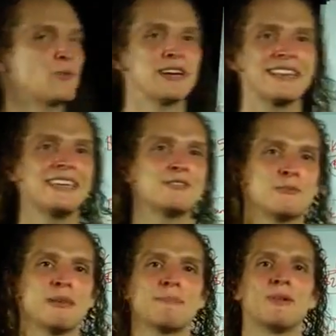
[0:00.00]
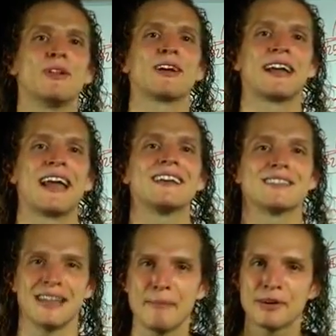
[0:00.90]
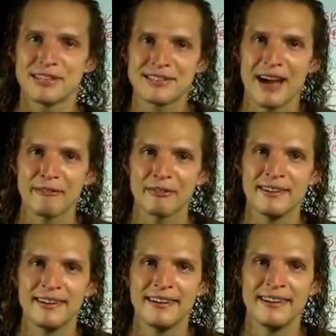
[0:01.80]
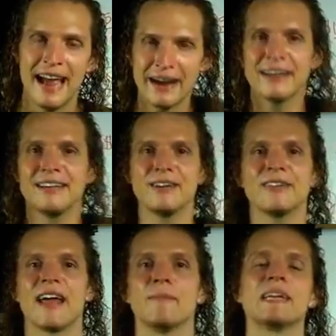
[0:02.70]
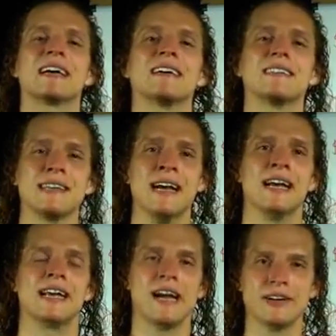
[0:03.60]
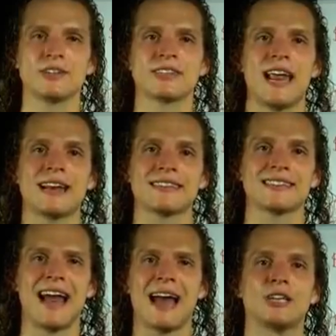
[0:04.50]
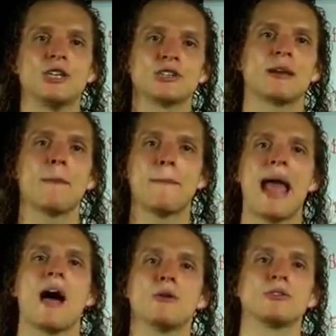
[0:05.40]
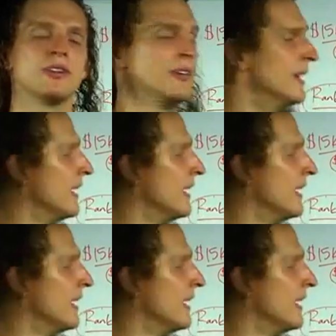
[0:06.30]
20 leads from people looking at celebrity stuff. How did he do that? Because he understands it's not just about